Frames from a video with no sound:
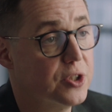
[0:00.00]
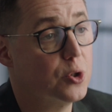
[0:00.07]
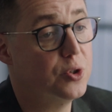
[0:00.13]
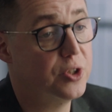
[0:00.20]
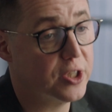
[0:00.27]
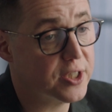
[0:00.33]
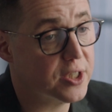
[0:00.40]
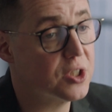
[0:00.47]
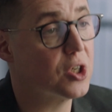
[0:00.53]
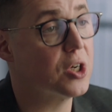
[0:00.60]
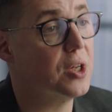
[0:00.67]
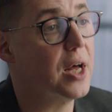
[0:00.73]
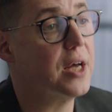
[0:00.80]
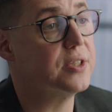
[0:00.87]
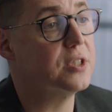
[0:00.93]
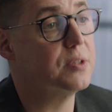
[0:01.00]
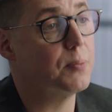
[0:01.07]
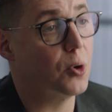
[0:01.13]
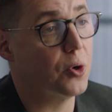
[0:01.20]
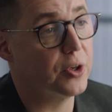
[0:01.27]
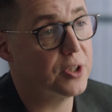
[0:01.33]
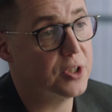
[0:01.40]
to decentralize this
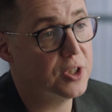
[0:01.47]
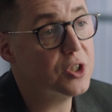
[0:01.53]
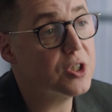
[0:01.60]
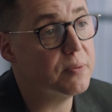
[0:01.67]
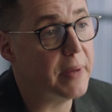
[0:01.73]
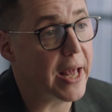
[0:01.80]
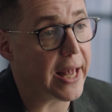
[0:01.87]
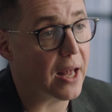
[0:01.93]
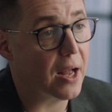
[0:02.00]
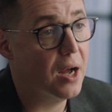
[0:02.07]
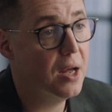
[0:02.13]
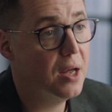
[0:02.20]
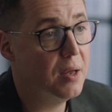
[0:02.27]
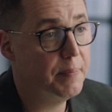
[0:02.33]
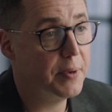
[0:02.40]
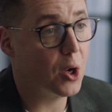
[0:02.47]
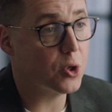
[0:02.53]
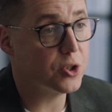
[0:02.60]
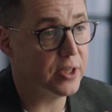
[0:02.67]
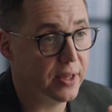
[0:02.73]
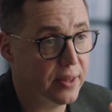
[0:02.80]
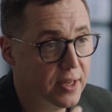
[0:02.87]
product decision-making,
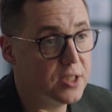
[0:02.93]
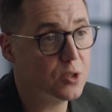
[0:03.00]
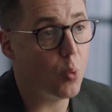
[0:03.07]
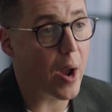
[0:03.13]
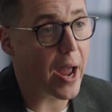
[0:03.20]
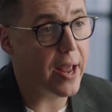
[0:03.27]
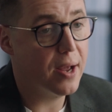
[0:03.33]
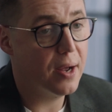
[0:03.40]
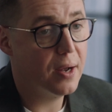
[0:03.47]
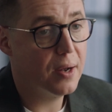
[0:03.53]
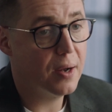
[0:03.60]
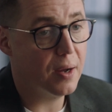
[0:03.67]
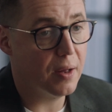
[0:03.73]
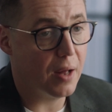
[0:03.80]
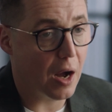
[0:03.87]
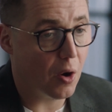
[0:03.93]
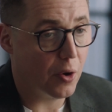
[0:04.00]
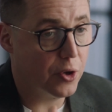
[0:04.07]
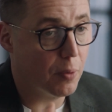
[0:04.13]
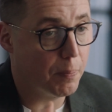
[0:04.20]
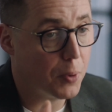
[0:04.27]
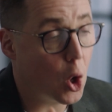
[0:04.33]
because in this way,
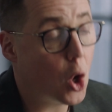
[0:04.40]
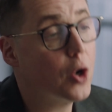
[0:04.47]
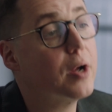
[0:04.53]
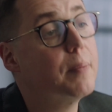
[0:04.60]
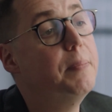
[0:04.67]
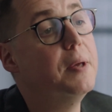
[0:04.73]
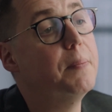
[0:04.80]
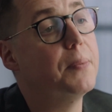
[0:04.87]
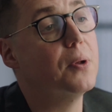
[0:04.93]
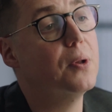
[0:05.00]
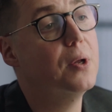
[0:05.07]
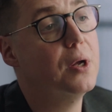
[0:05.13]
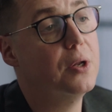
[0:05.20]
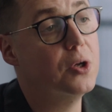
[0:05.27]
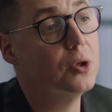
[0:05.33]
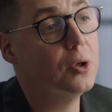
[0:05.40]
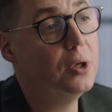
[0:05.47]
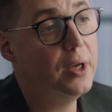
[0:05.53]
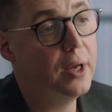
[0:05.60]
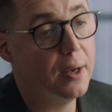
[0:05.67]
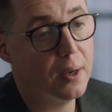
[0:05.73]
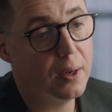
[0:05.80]
your product people not
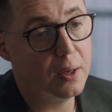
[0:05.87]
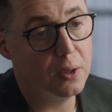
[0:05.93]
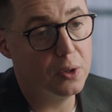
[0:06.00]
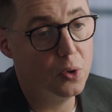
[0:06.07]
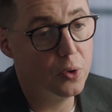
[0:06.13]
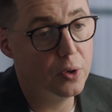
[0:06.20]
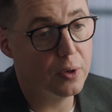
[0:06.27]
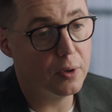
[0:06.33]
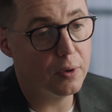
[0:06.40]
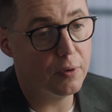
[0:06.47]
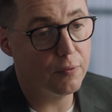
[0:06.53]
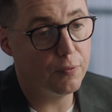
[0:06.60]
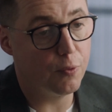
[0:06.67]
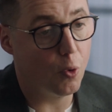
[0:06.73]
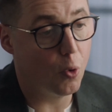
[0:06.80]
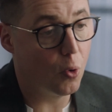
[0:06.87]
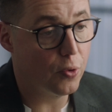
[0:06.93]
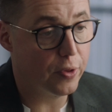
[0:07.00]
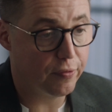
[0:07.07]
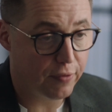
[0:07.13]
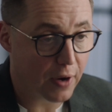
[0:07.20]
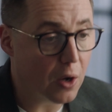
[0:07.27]
only look for
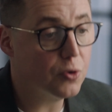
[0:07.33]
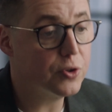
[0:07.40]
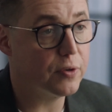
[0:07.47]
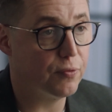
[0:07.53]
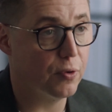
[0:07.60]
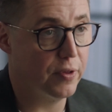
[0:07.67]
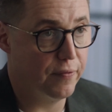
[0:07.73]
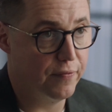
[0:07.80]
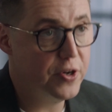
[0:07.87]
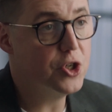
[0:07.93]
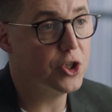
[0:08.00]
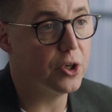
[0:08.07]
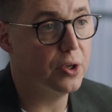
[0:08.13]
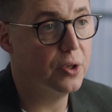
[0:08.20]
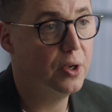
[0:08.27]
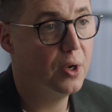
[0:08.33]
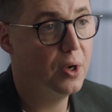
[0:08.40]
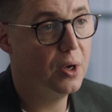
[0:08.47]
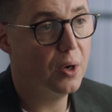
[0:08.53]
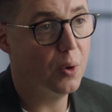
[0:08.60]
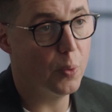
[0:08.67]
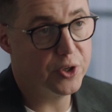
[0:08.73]
the founder, for the vision,
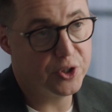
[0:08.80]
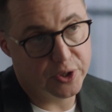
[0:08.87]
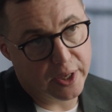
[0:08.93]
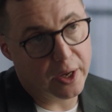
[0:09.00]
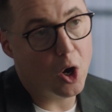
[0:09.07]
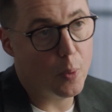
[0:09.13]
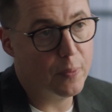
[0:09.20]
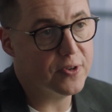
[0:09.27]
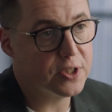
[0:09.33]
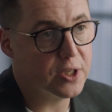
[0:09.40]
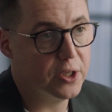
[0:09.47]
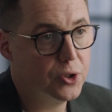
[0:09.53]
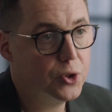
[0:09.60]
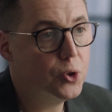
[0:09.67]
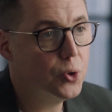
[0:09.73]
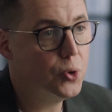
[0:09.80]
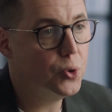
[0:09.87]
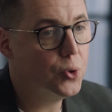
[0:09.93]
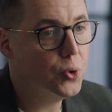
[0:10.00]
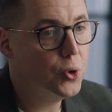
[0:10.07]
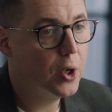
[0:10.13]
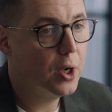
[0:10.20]
which they obviously
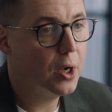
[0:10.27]
do,